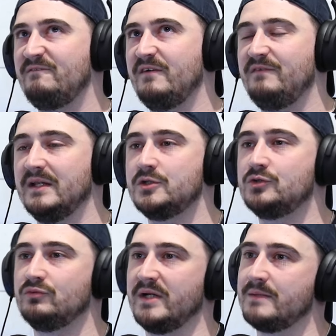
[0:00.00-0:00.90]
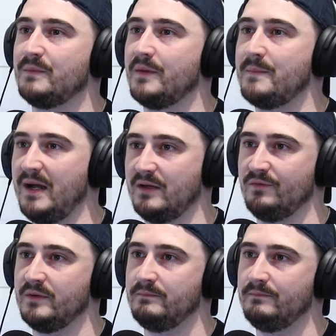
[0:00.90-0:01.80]
fulfill a dream on the back
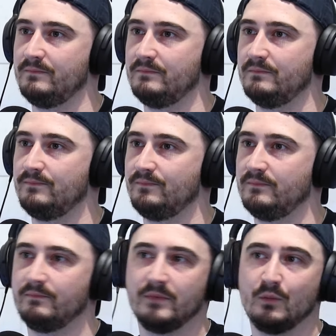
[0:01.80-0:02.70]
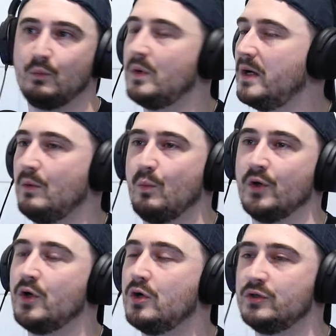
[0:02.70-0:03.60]
of them,
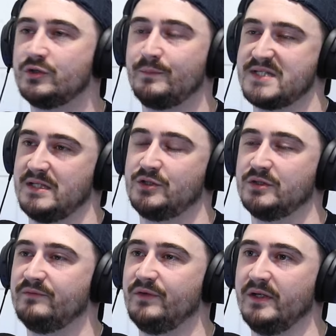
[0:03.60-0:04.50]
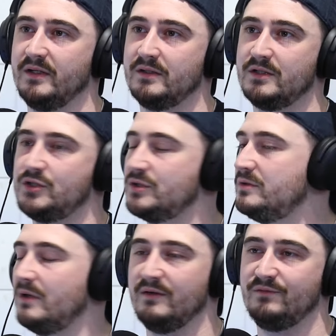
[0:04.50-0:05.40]
100% should have done it. Should
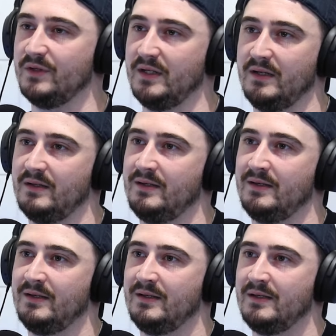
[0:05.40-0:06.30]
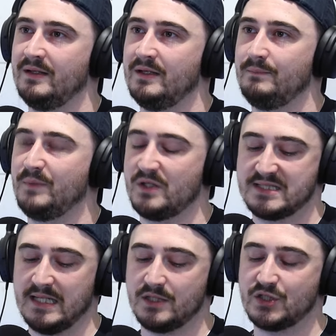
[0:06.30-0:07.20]
not have done it.
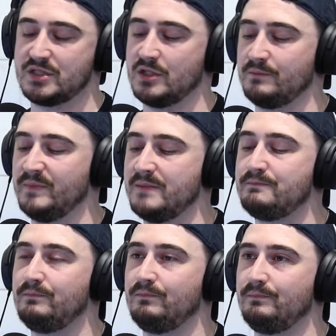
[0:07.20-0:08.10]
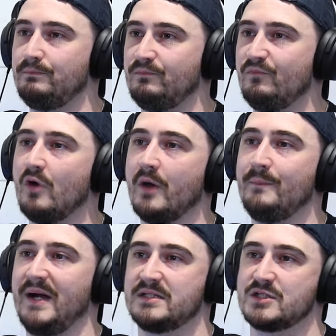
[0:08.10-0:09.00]
Because then it just took me right
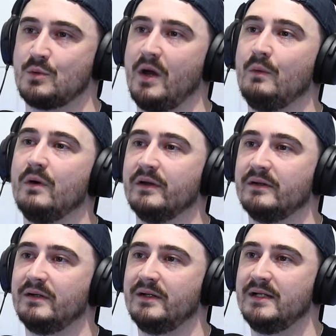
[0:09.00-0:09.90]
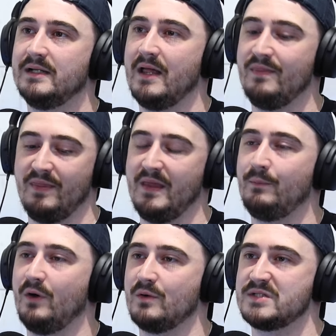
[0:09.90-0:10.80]
back to square one. And then
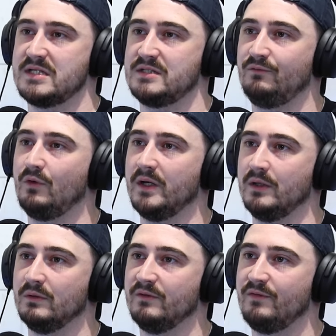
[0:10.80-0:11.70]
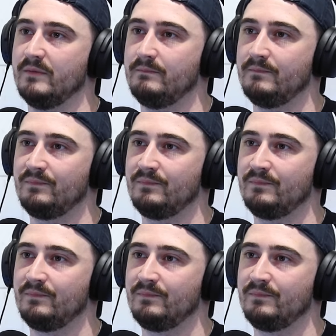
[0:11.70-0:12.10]
that process of writing all of them